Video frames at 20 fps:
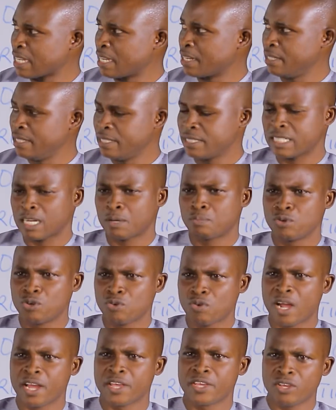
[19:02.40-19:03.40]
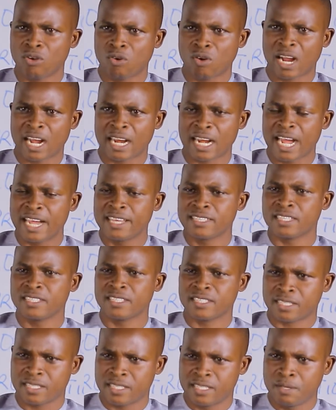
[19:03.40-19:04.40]
an entrepreneur, he
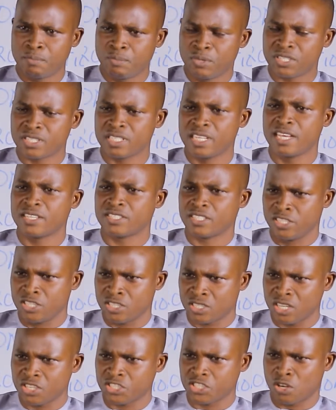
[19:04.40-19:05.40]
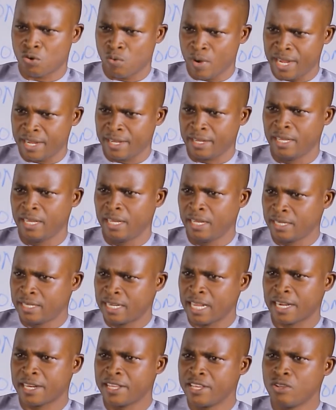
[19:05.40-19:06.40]
organizes the business in such a way
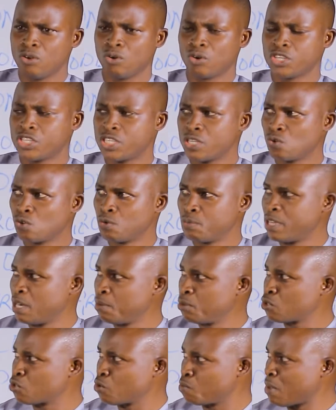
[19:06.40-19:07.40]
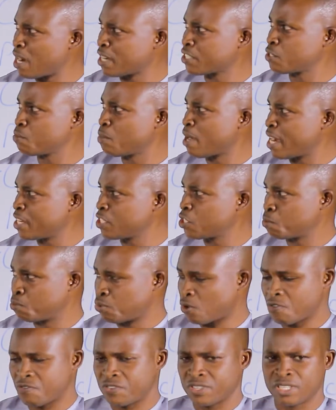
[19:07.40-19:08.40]
that he or she will be able to maximize
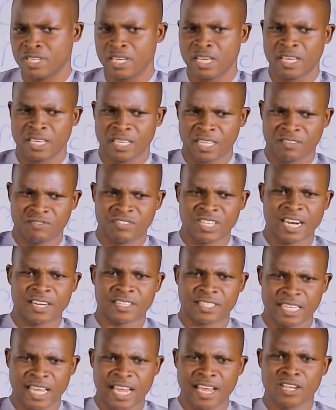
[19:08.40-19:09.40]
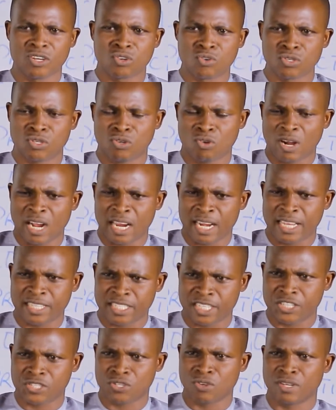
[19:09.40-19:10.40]
profit. If there is any good
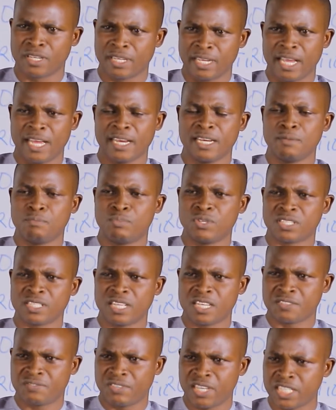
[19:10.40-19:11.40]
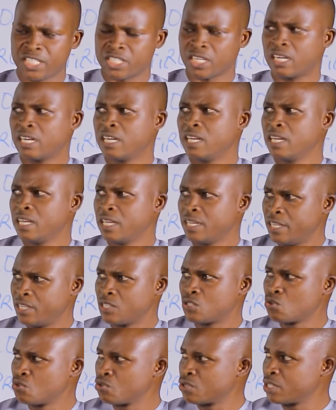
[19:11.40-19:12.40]
organization in any business venture,
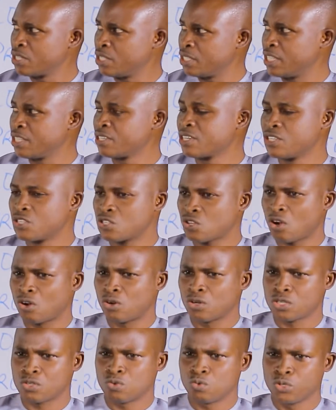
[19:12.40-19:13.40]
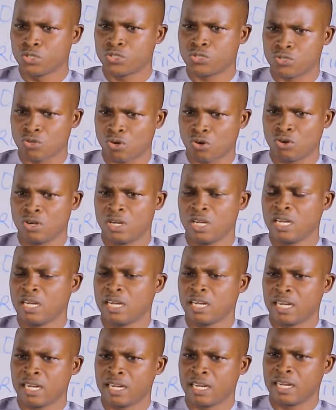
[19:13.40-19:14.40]
the result will show
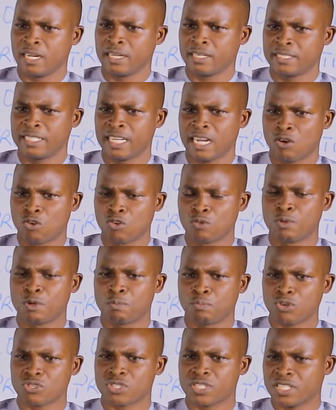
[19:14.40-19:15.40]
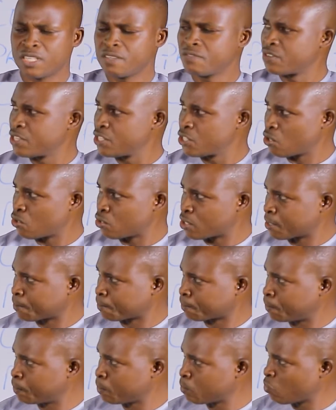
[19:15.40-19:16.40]
there will be positive
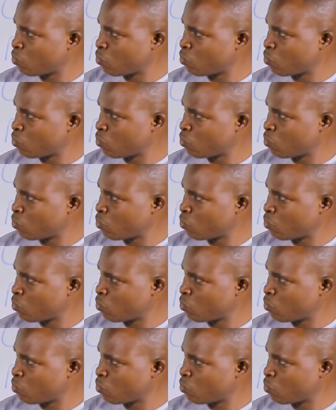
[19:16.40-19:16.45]
result.